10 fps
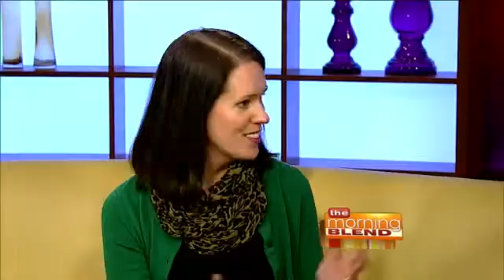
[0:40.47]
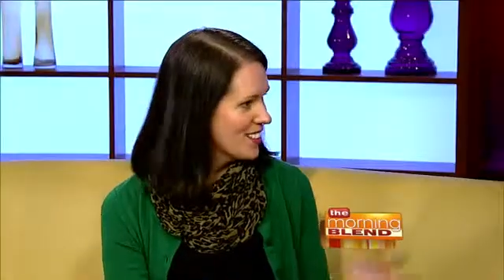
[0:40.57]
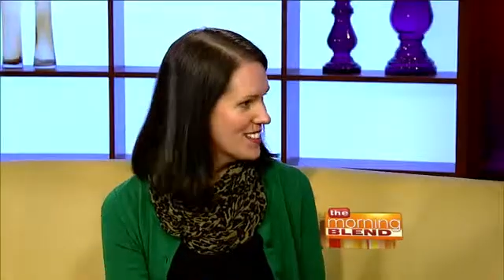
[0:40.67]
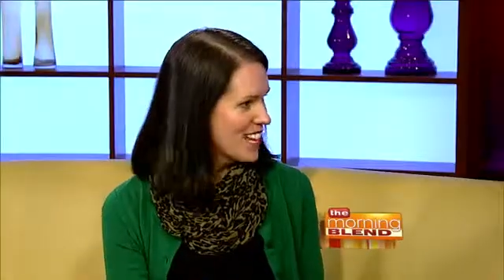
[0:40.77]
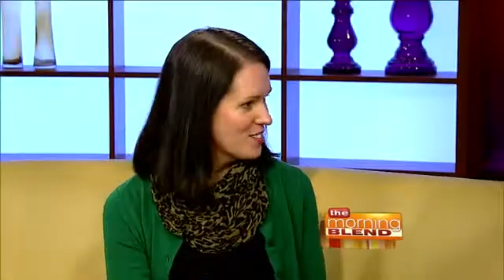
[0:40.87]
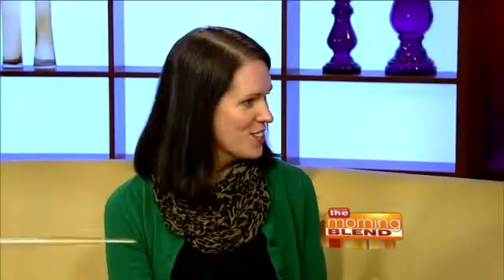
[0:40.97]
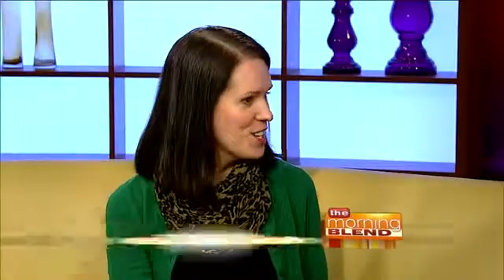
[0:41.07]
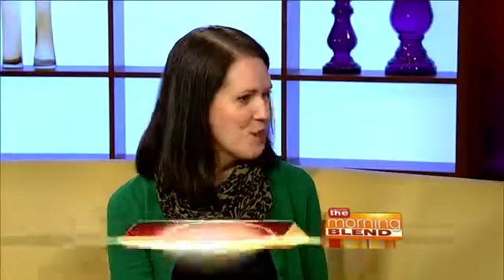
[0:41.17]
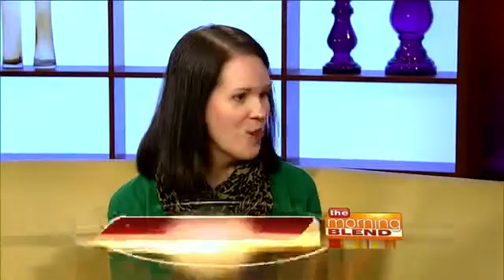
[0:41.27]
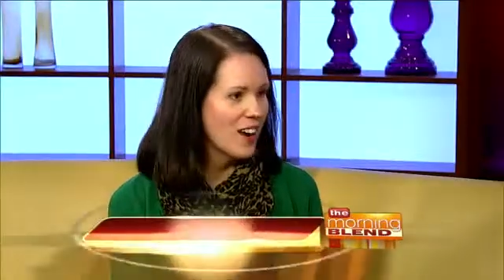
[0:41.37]
with us after
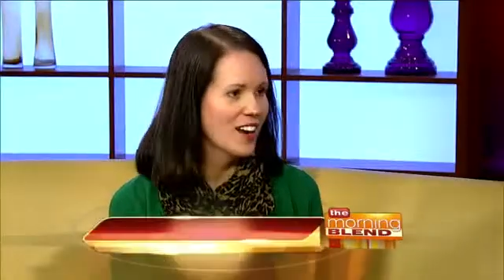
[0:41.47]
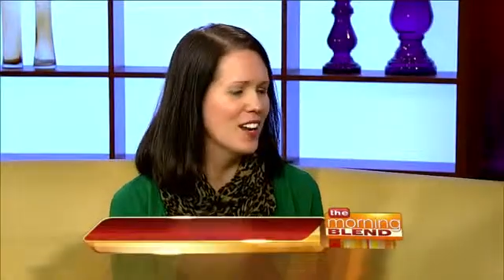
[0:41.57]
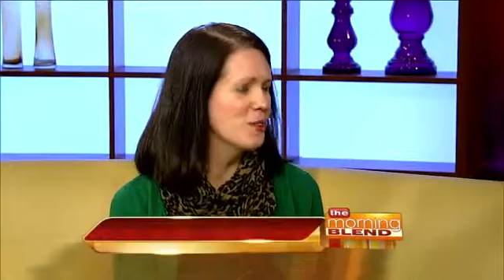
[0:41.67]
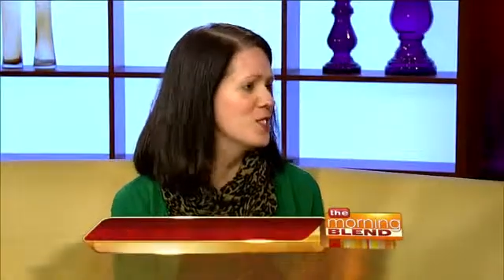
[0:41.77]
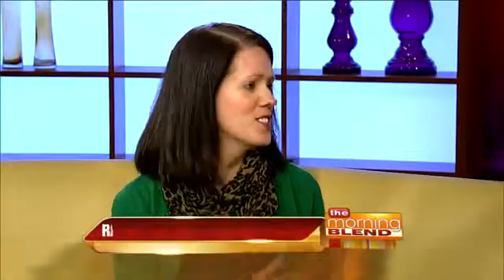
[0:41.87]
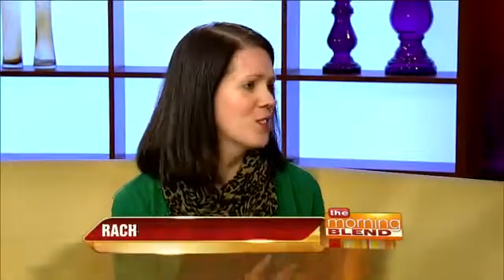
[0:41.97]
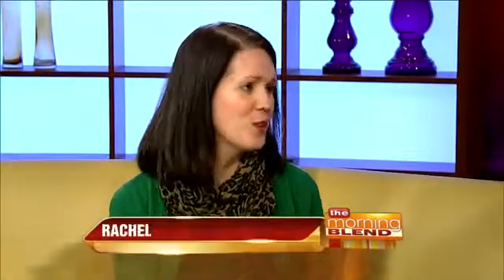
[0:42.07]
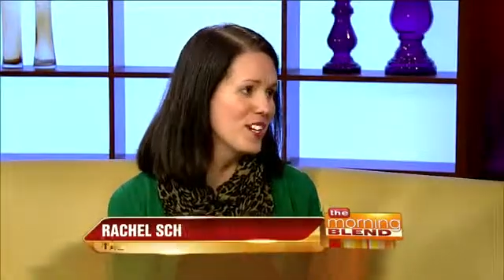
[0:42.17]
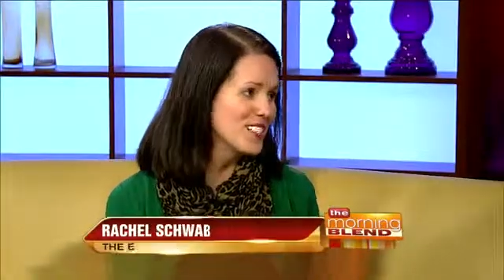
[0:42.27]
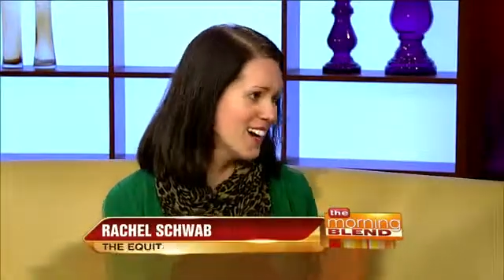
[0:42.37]
he won. It was so
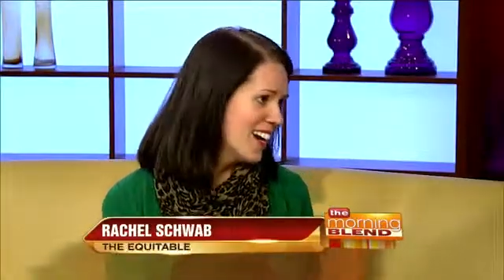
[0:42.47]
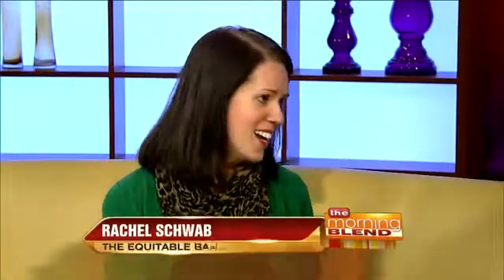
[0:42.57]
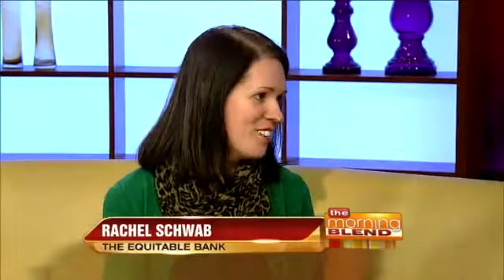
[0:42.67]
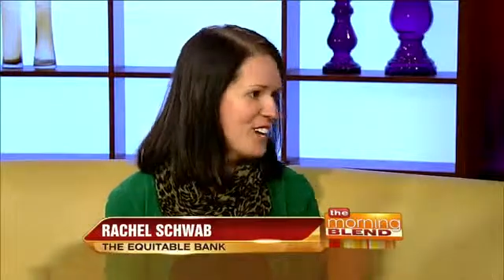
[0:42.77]
exciting.